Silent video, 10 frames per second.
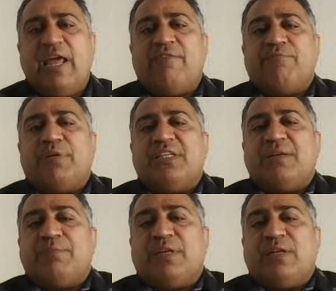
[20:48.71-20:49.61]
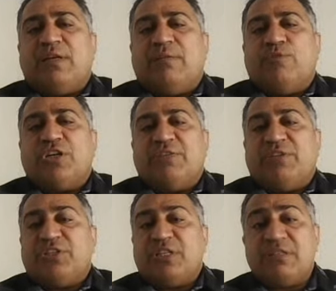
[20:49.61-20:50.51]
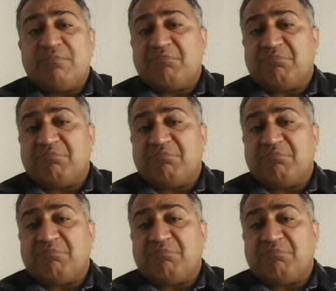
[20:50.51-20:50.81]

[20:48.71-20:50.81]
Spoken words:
have multiple motivations.